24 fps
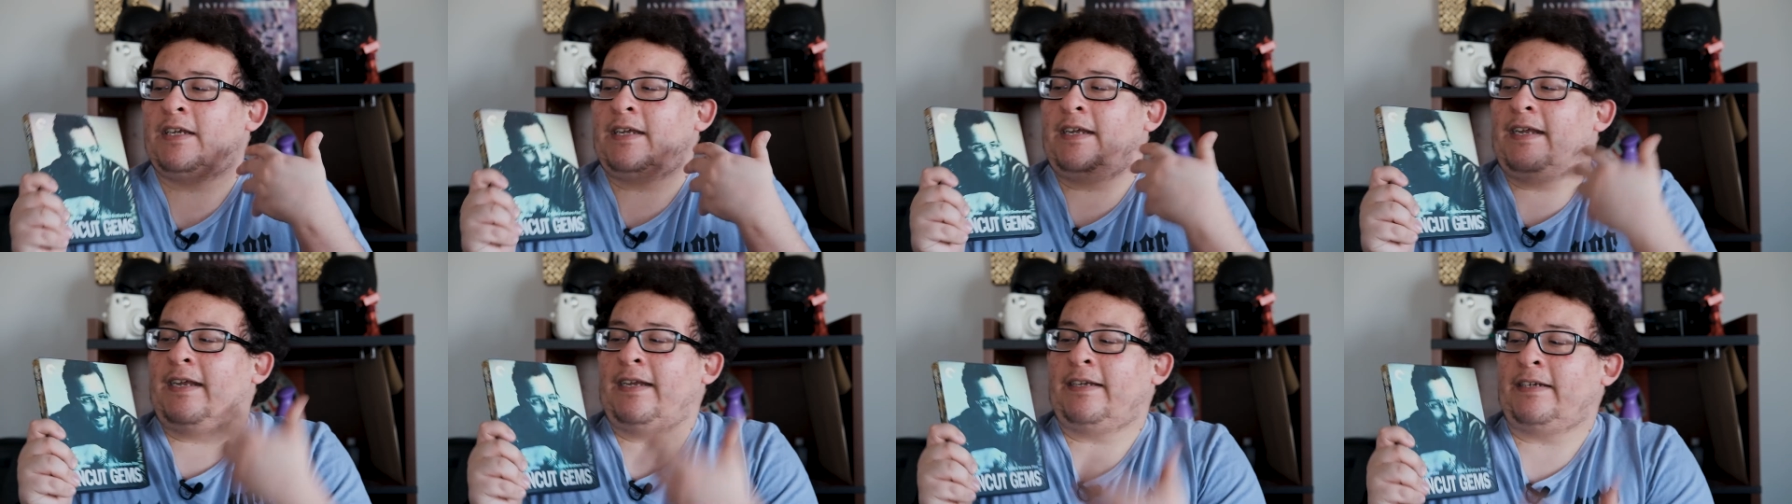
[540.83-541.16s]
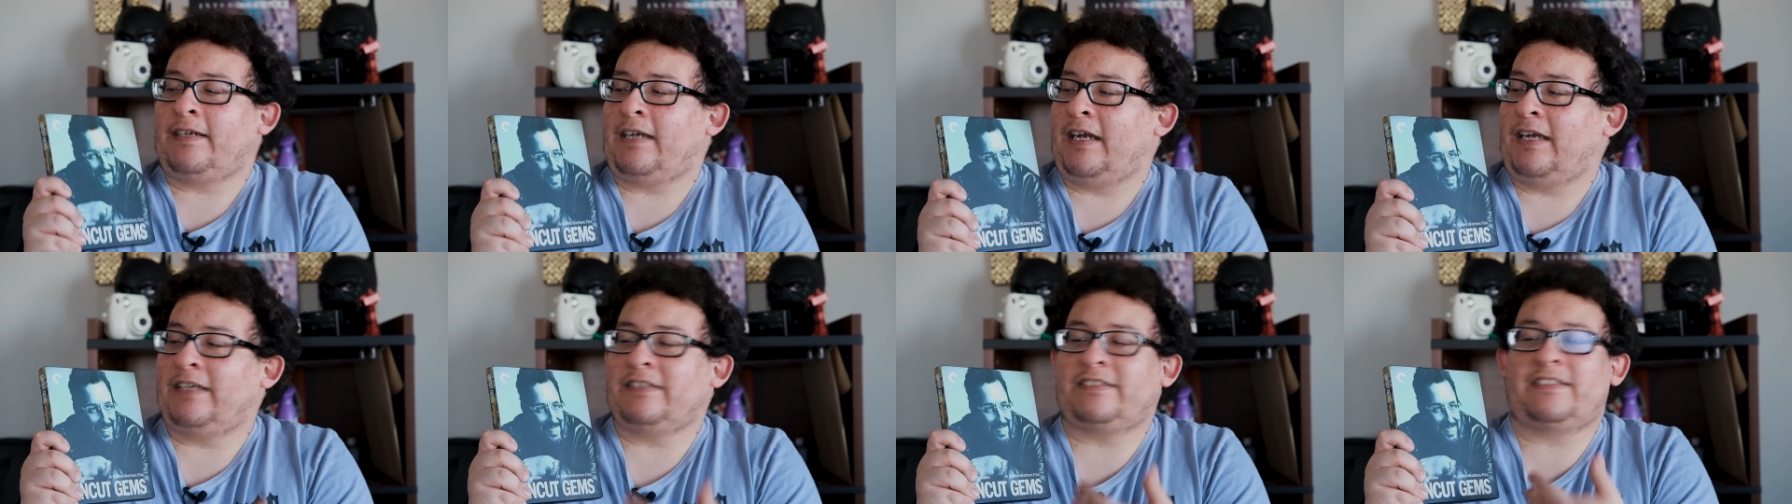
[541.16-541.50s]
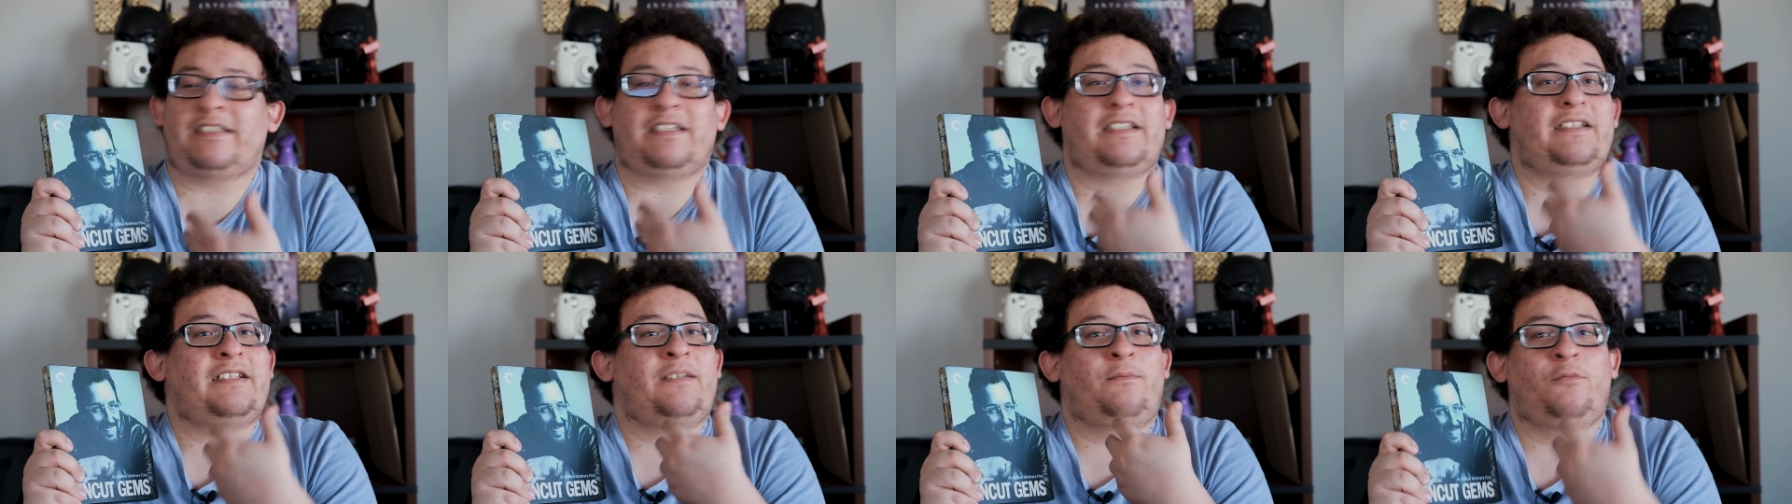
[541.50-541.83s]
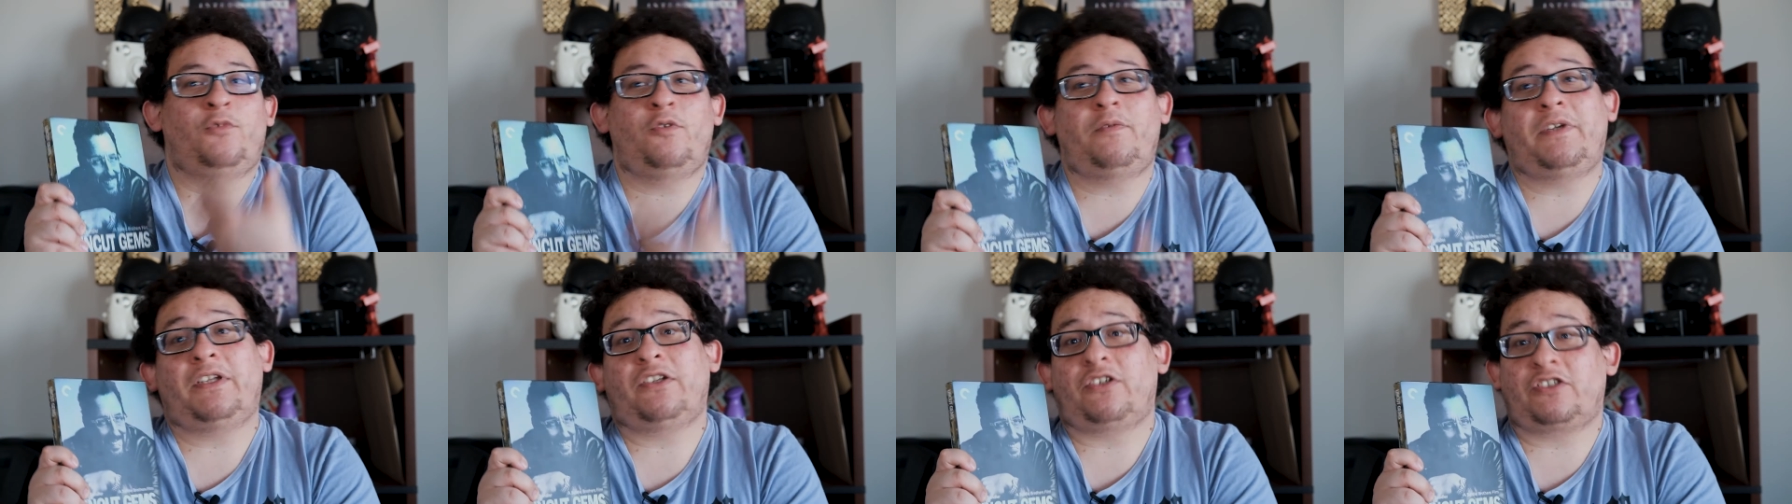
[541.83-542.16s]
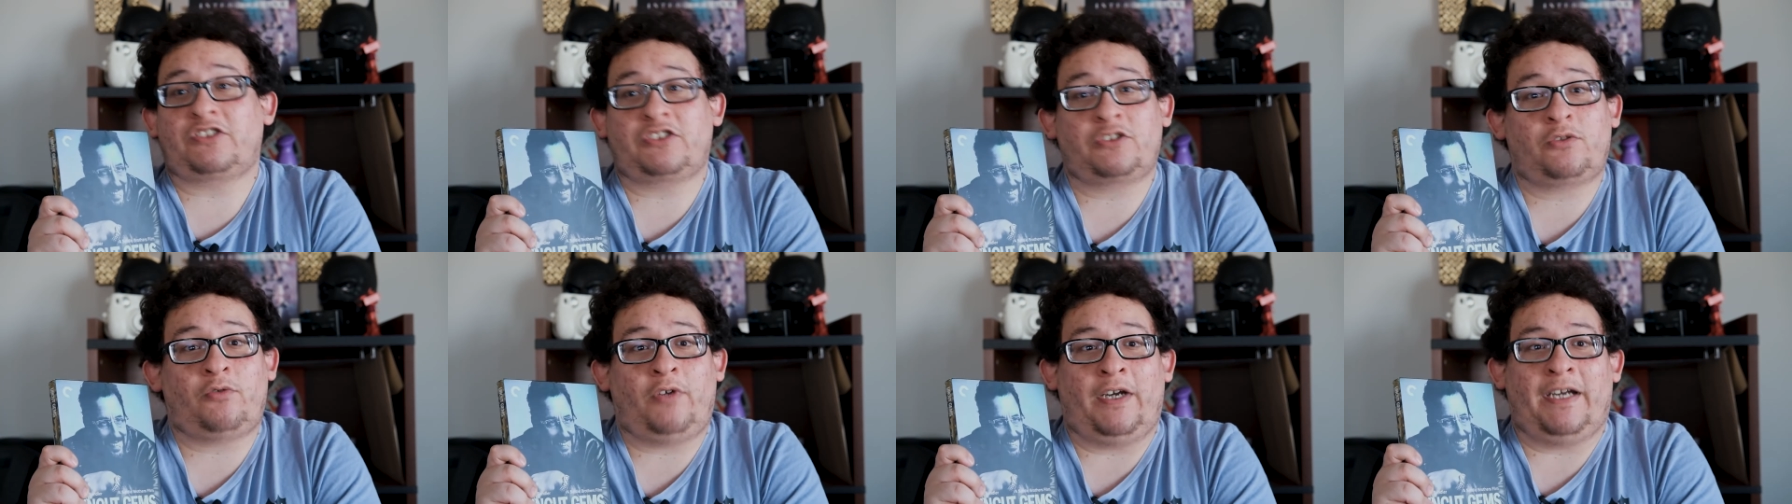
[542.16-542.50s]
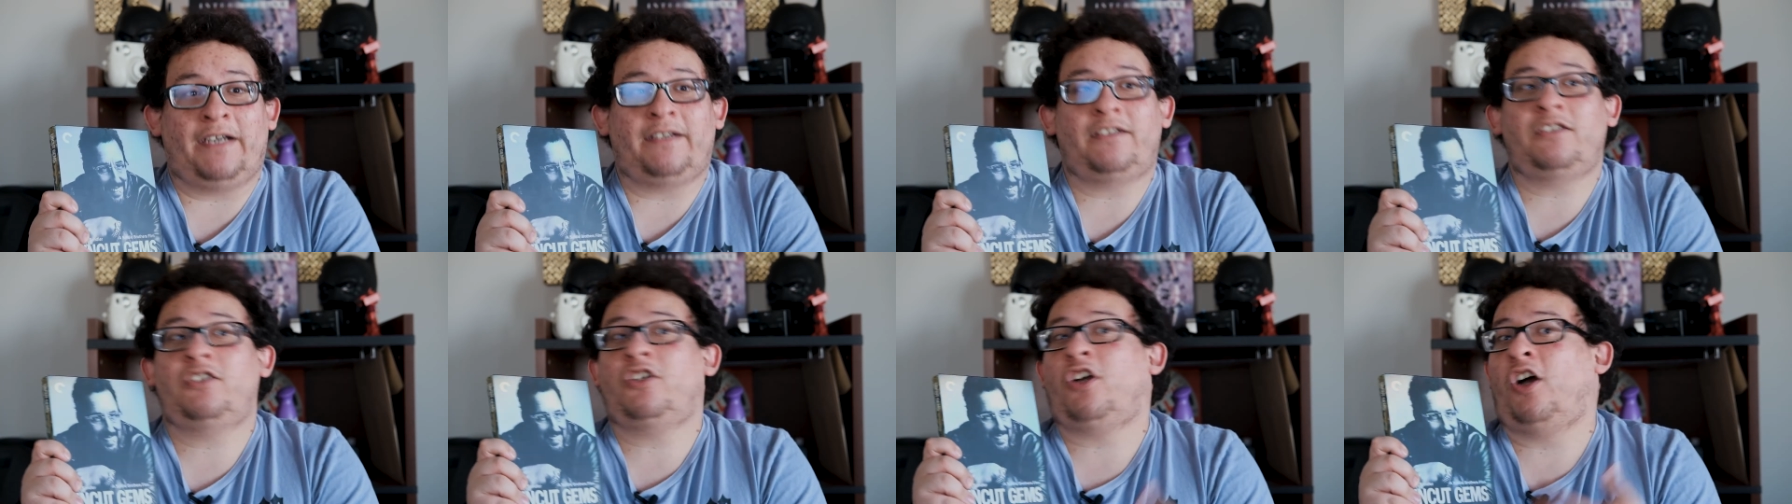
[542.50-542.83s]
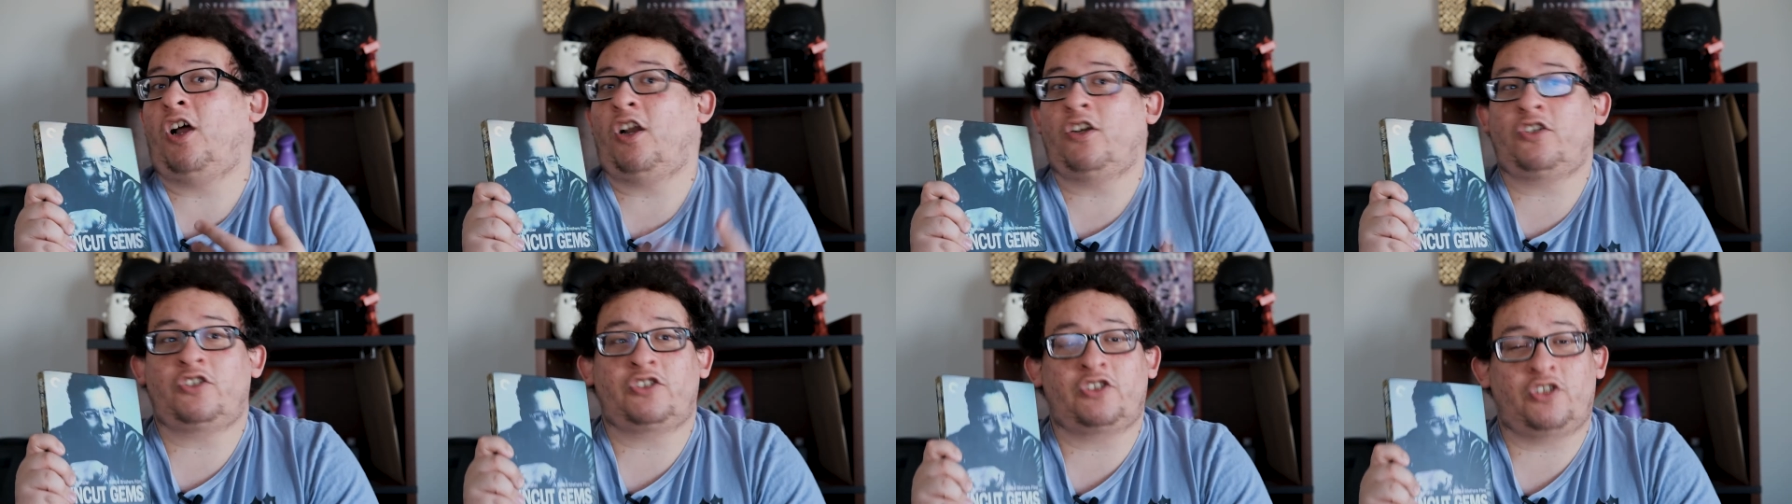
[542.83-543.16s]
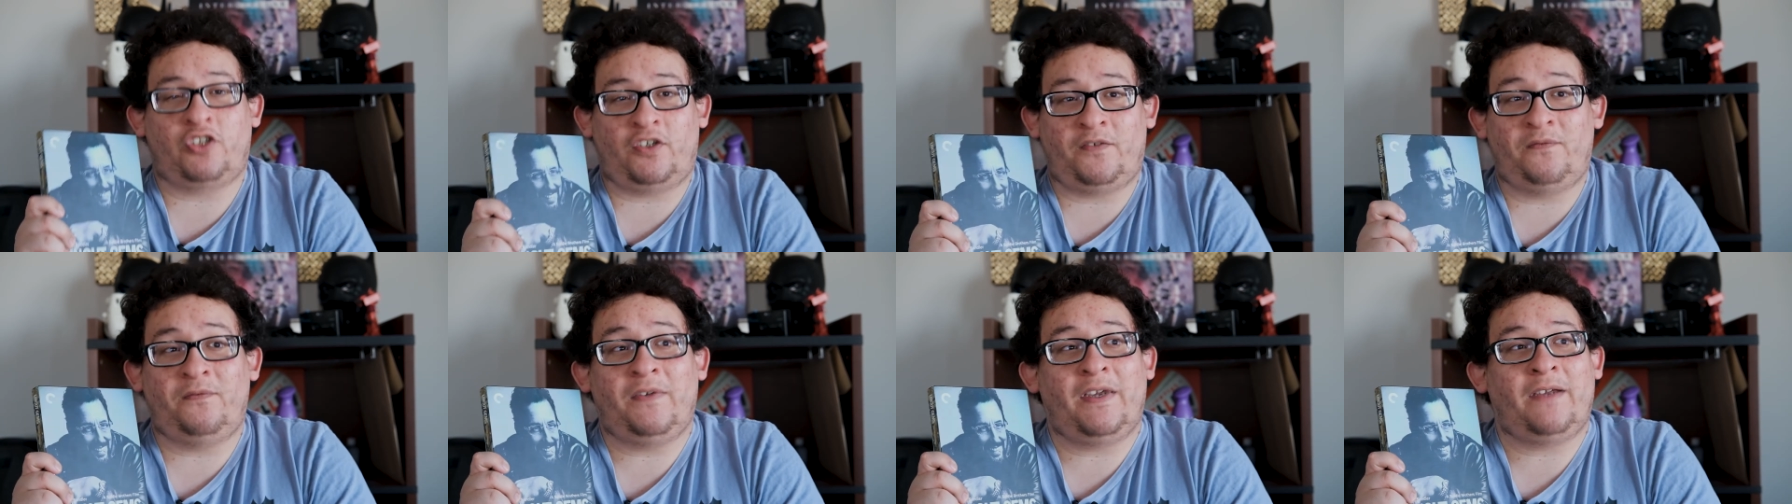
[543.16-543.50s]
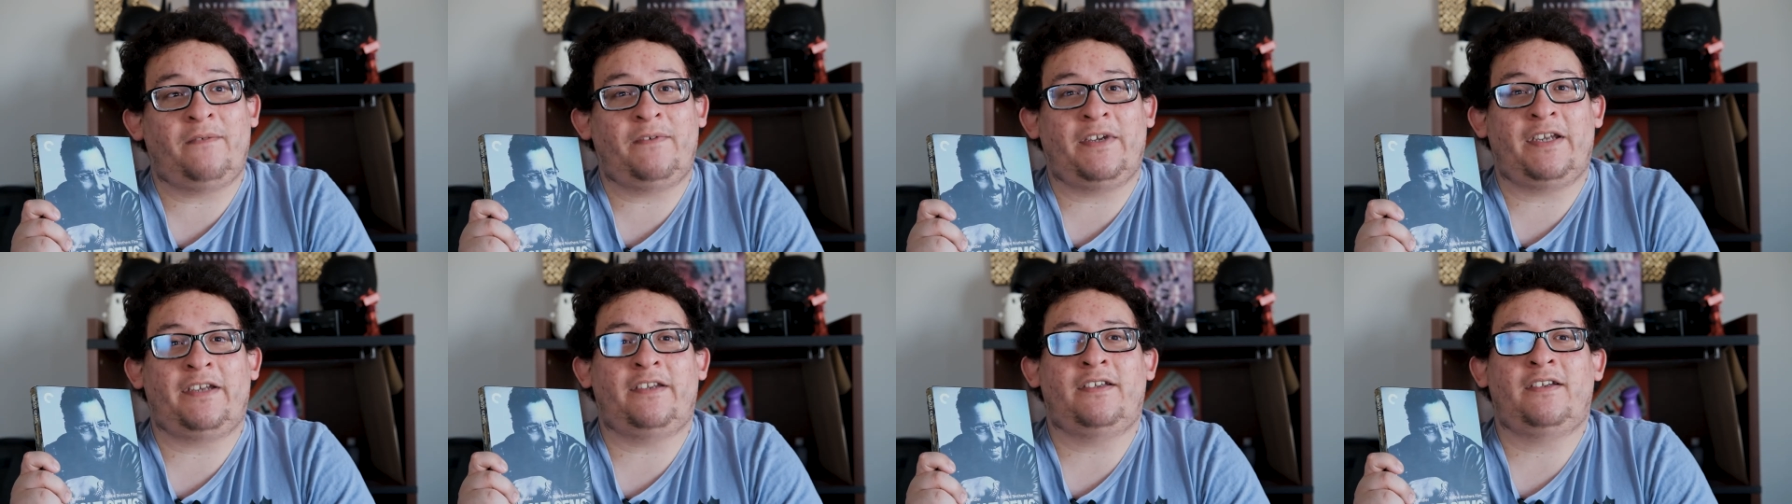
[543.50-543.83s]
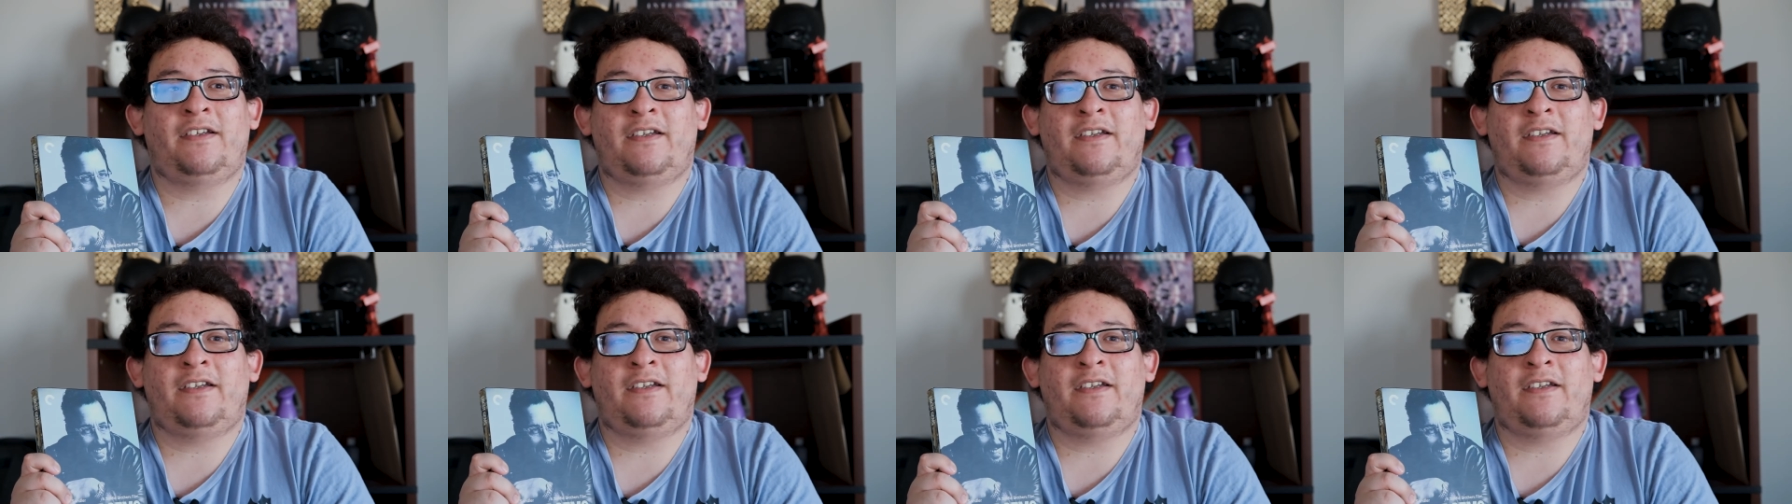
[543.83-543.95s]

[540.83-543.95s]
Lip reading: And guys, the movie looks great. Colors look vivid,